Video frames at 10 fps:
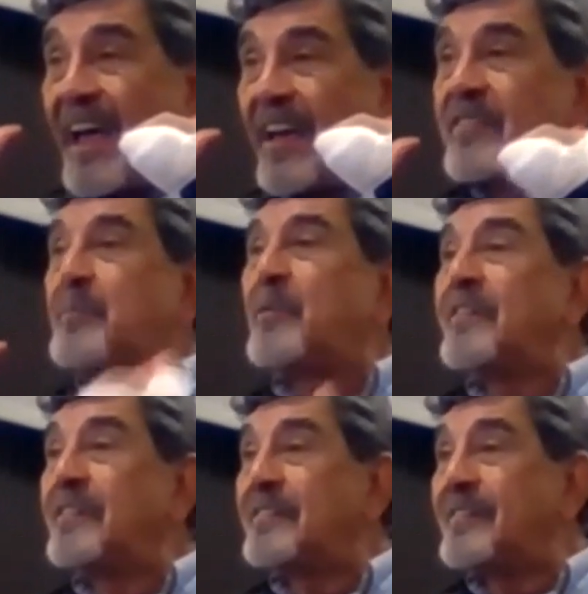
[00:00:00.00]

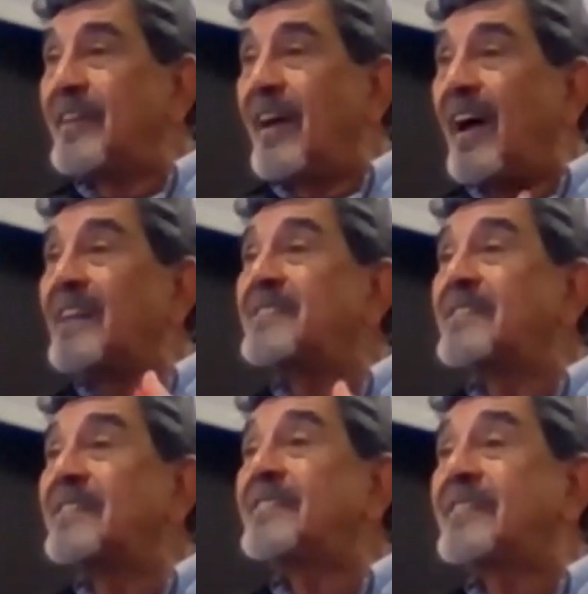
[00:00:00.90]
experience at
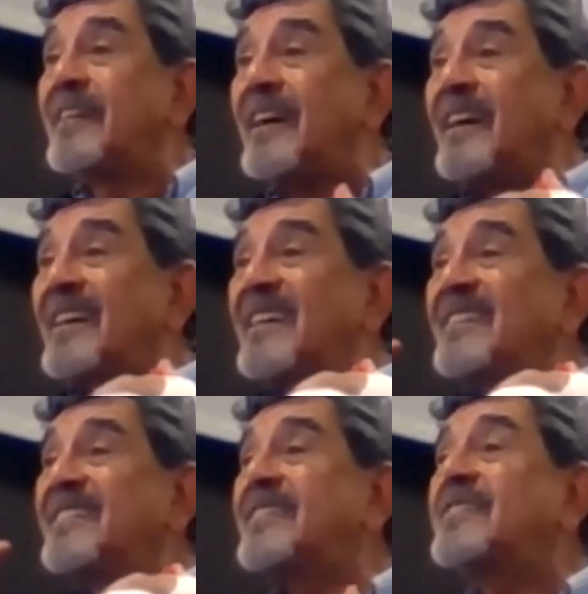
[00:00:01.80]
least
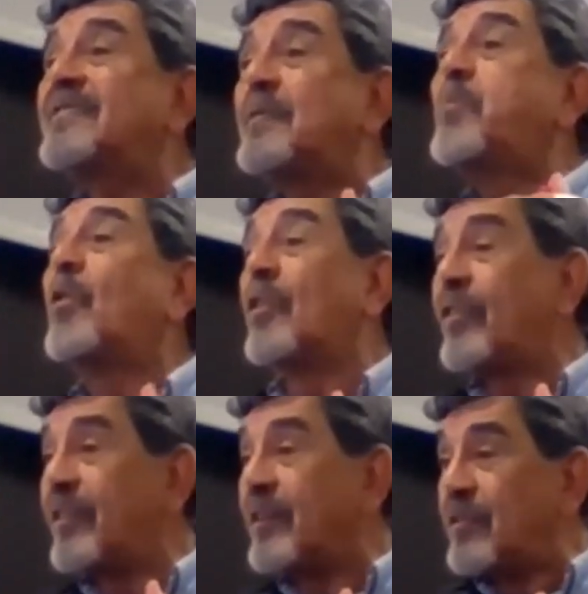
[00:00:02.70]
6
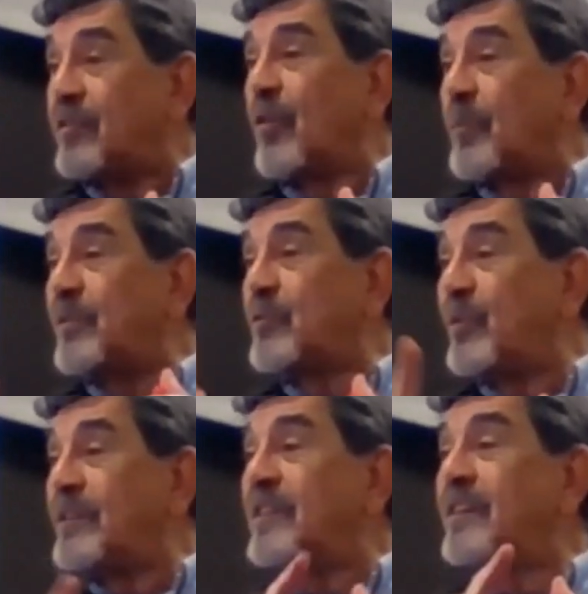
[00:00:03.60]
births. So
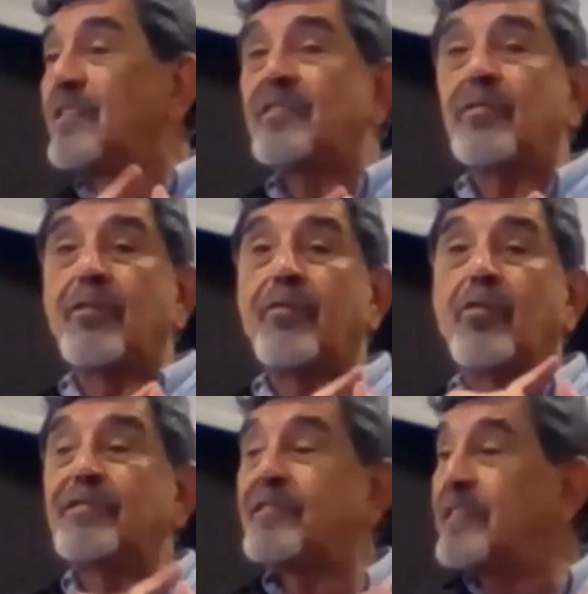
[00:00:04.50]
between years of
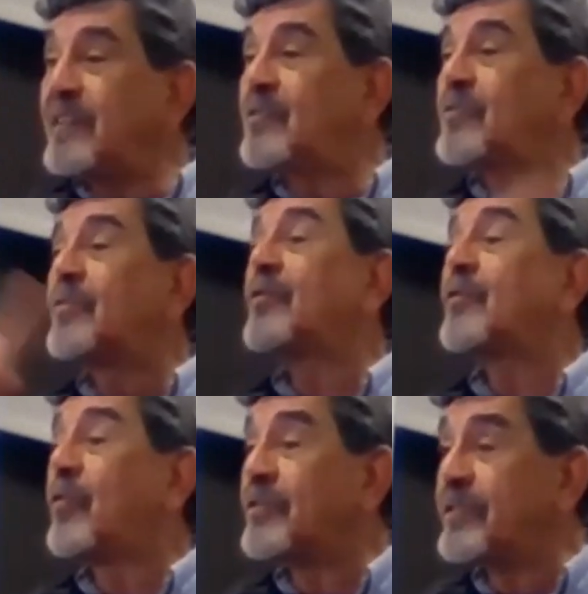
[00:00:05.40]
14
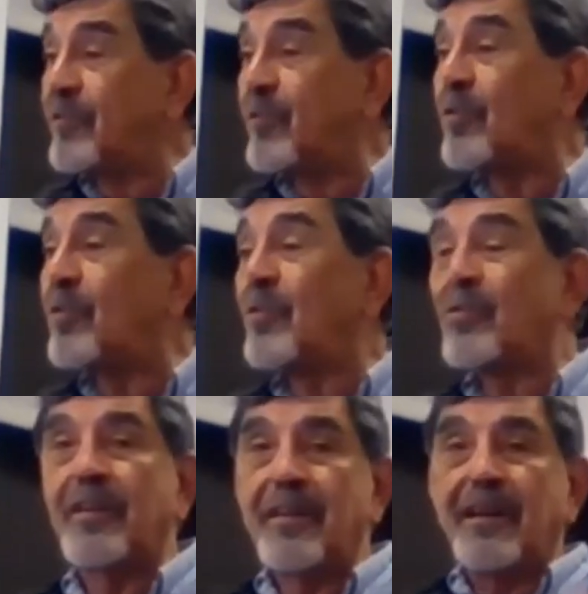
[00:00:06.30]
to 44,
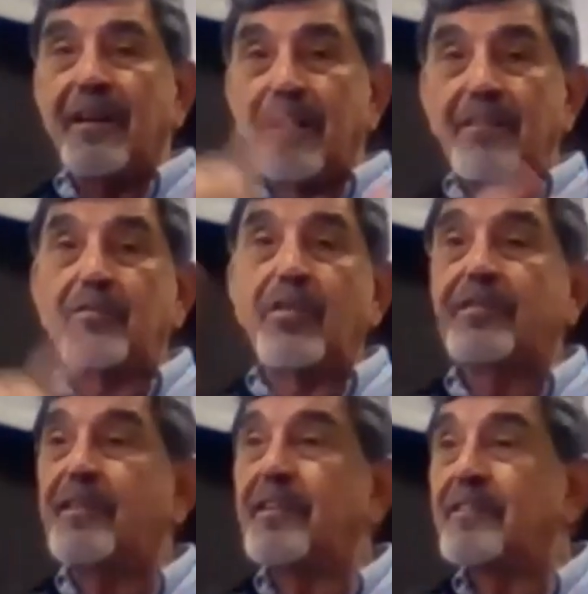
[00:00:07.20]
okay, in the
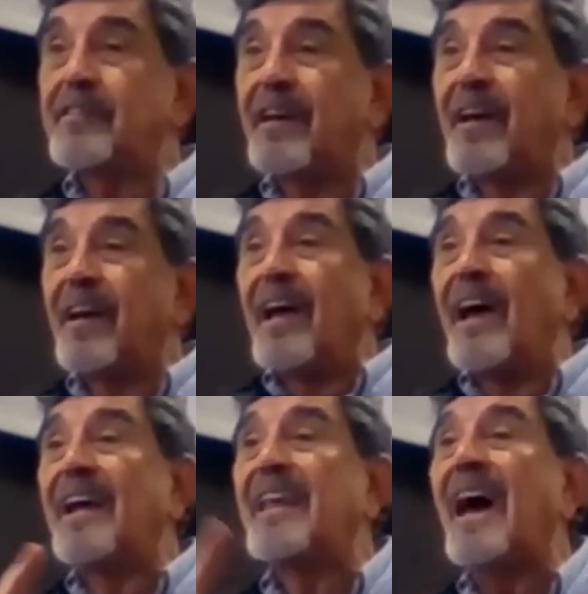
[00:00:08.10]
30 years.
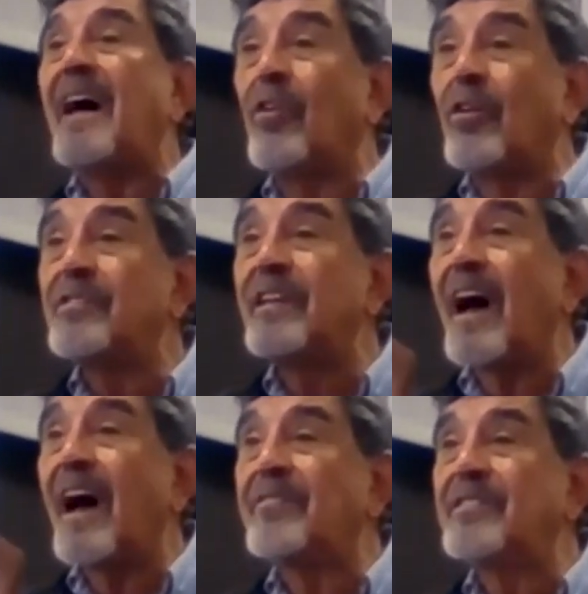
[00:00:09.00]
And on the
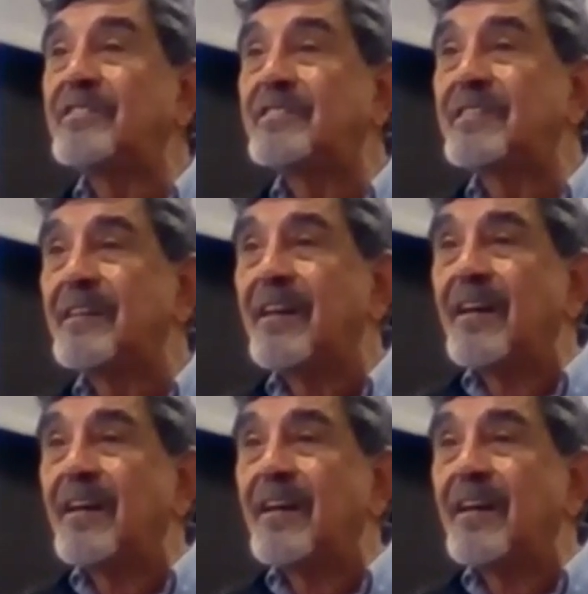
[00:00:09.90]
average,